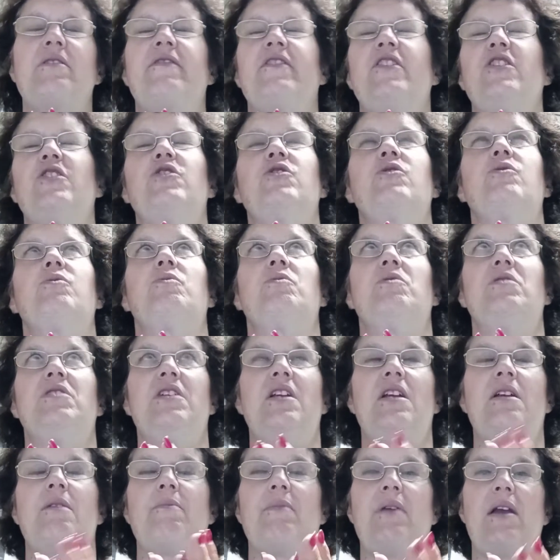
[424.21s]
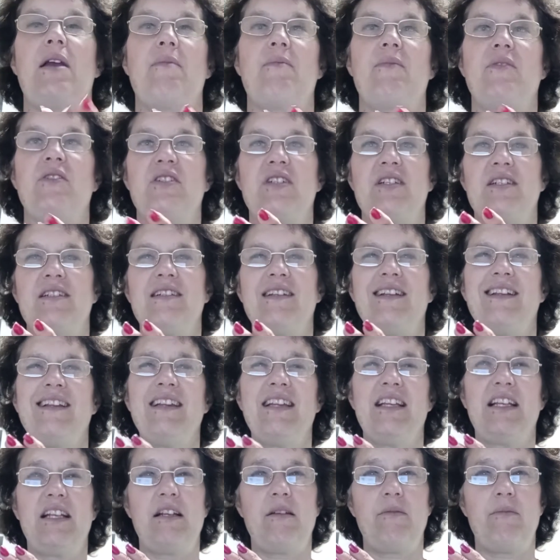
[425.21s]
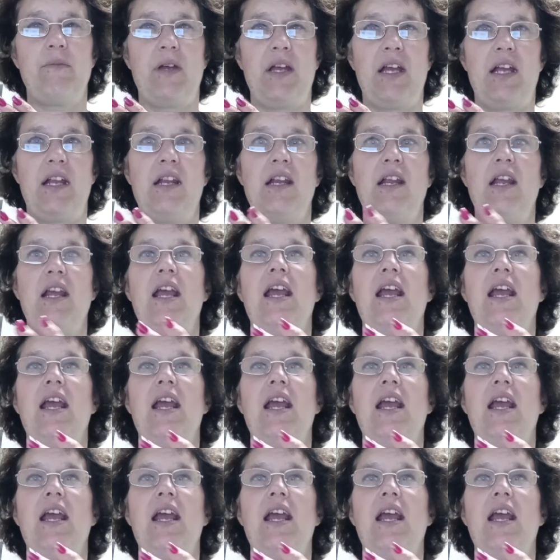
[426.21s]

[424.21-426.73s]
of excruciating pain, but just a little bit,